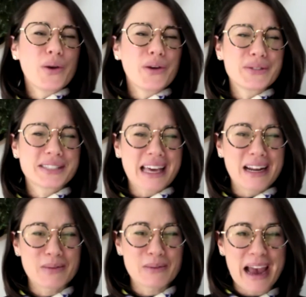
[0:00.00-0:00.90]
you said
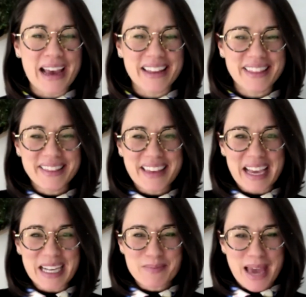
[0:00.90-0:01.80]
it right.
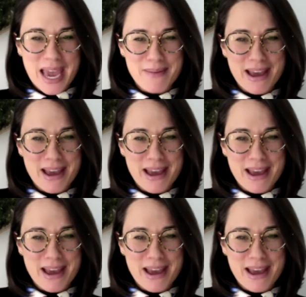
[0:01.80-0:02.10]
Thanks, baby.